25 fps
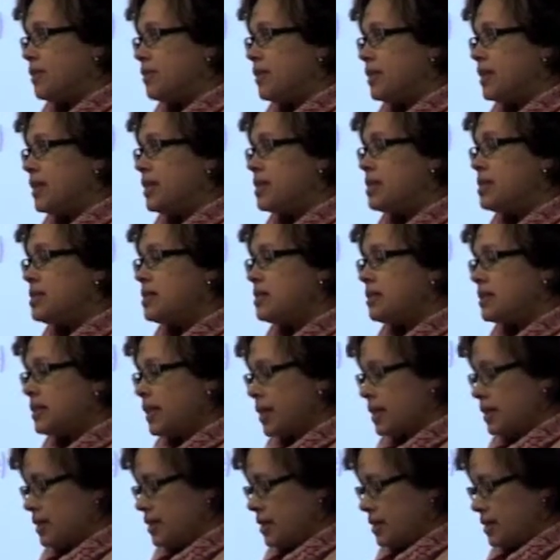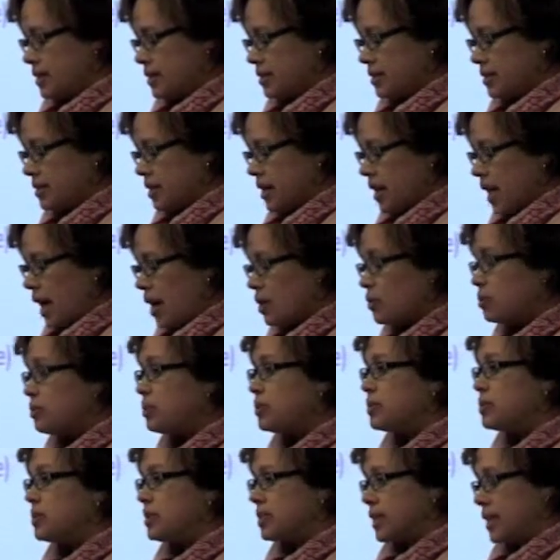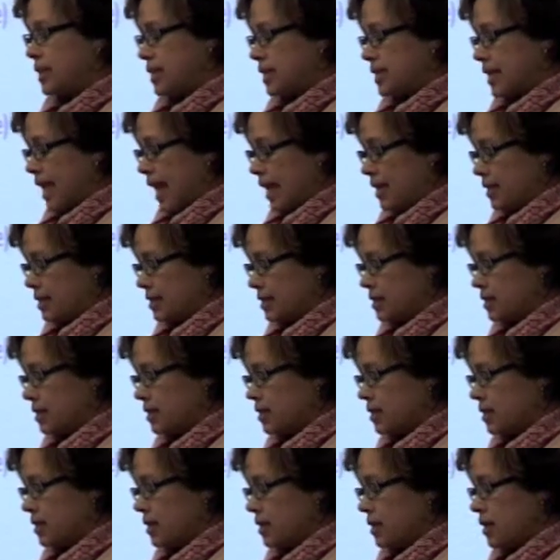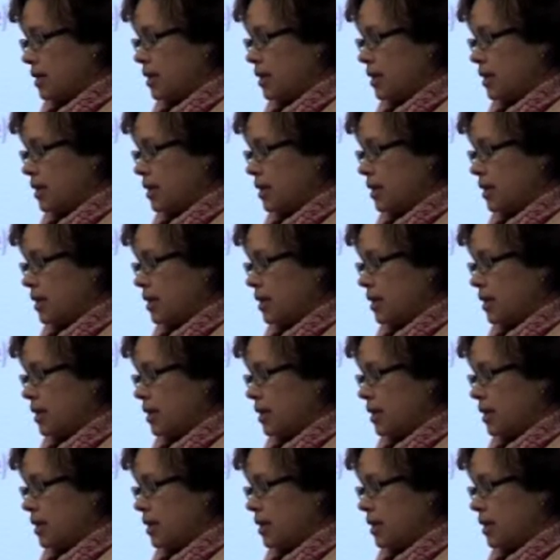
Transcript: instantaneous outputs and analysis.